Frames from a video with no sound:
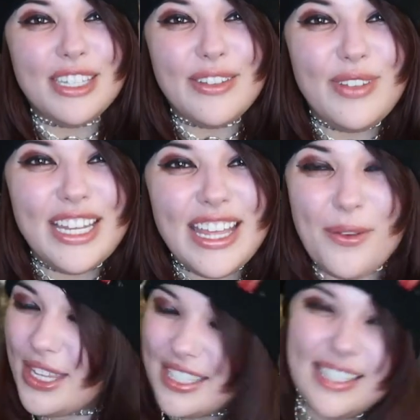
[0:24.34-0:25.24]
to the
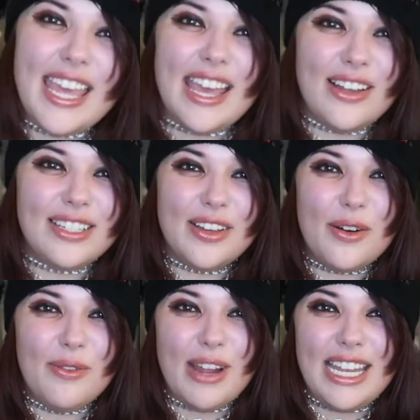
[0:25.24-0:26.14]
video. This is chaotic
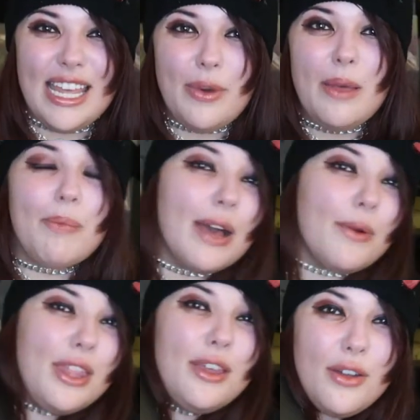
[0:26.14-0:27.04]
already. We're back
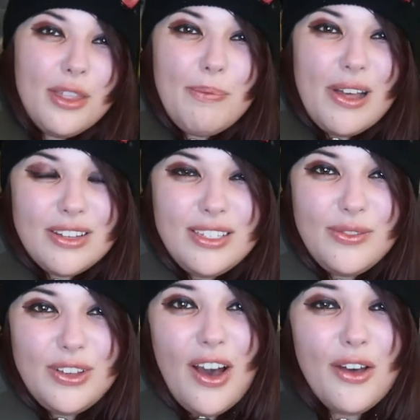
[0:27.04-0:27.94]
with another box
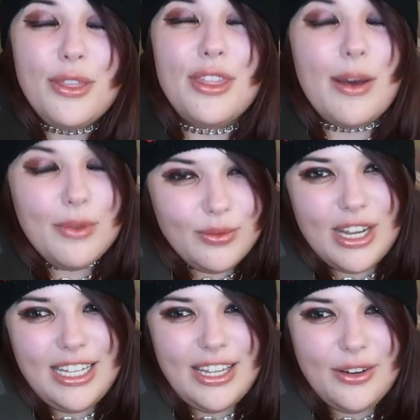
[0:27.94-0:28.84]
of goth. That was really